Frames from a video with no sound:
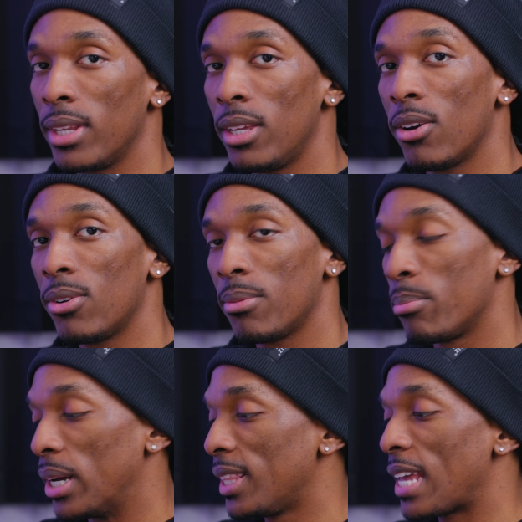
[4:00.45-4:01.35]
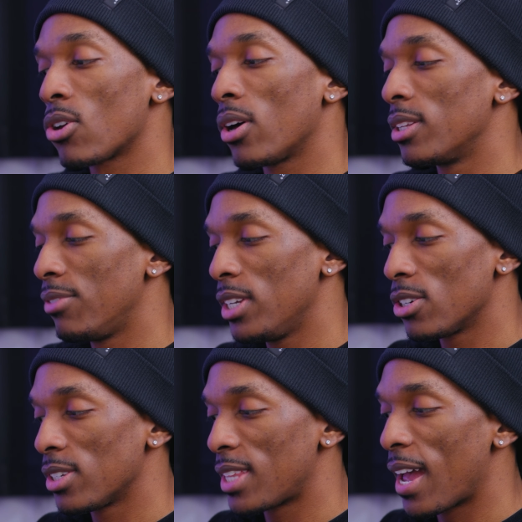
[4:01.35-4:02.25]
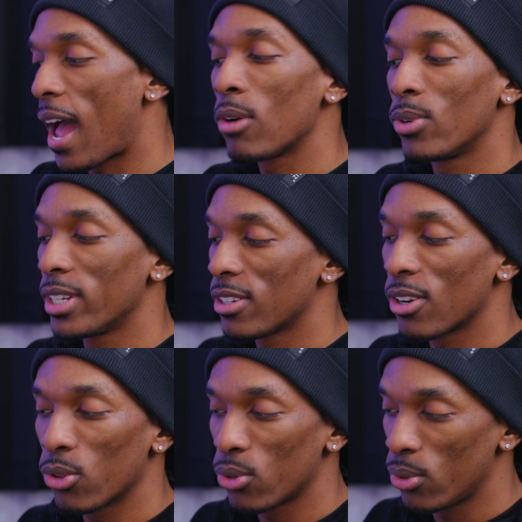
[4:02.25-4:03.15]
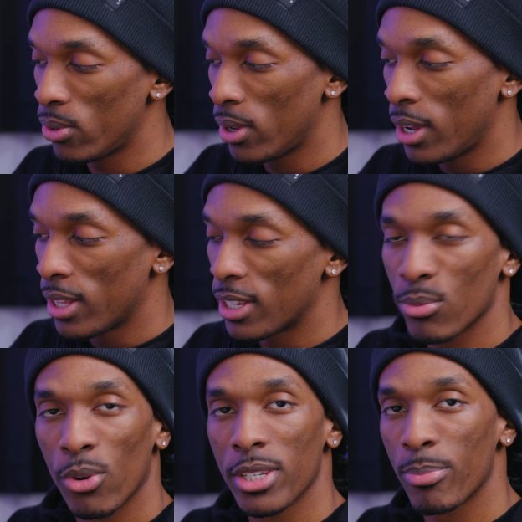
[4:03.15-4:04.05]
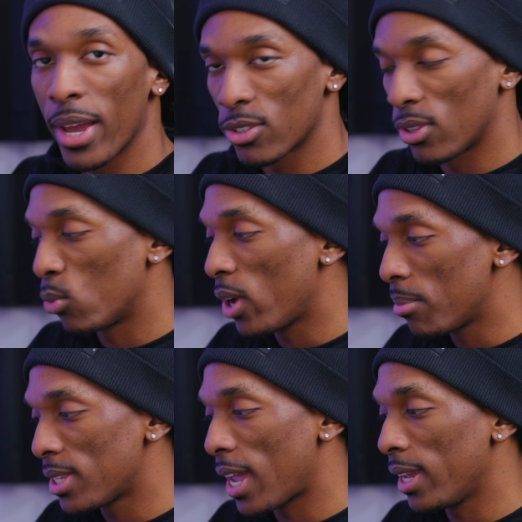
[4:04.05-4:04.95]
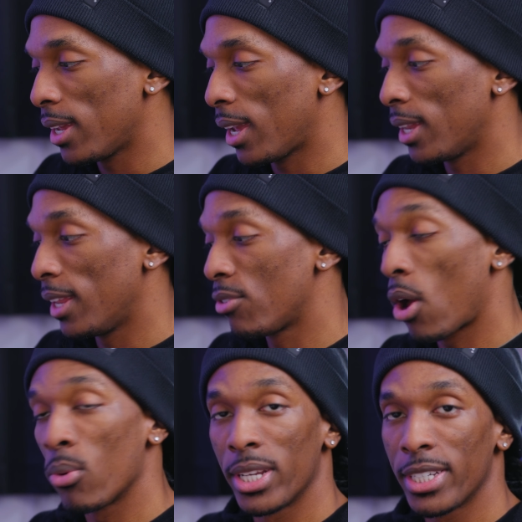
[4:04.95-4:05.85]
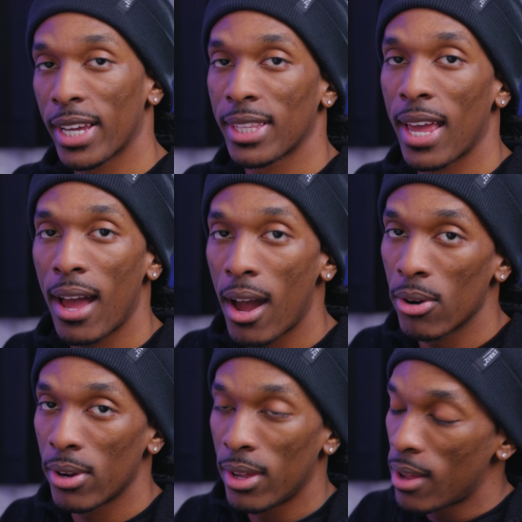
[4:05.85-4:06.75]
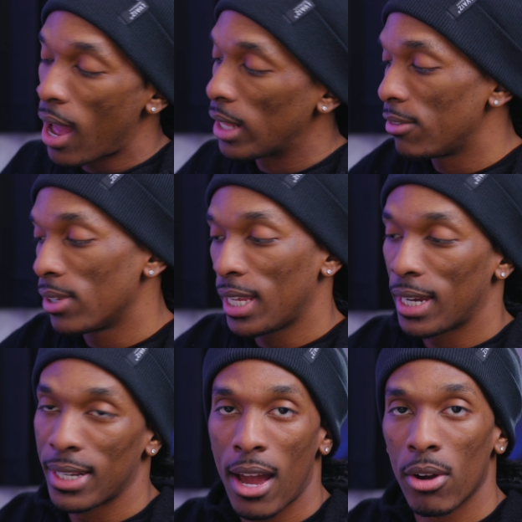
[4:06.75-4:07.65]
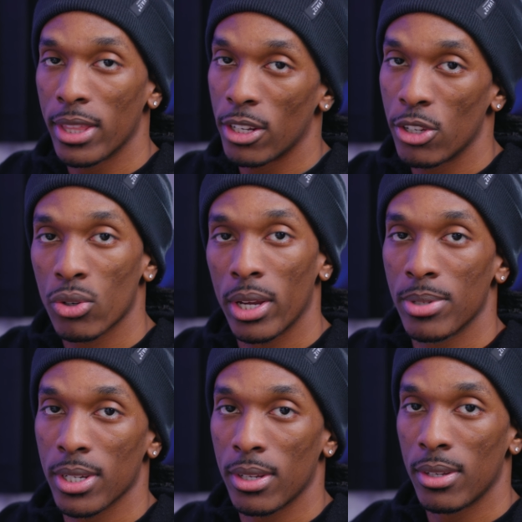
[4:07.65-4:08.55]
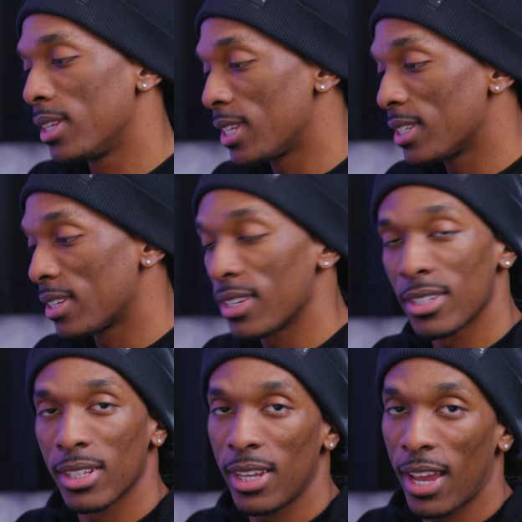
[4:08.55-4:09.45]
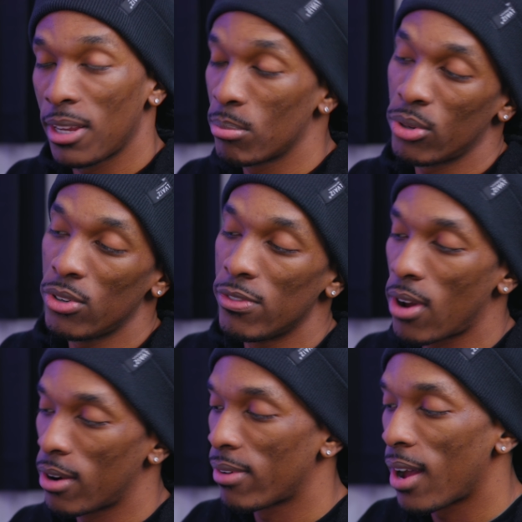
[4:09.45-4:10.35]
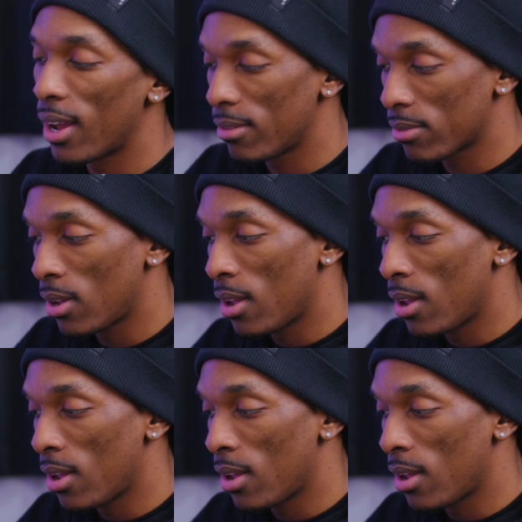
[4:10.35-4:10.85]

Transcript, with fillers: video, but that's all the features that I wanted to go through. There's more specs on the website, and if y'all wanna check that out, I'll leave a link down in the description. This is essentially an improved R5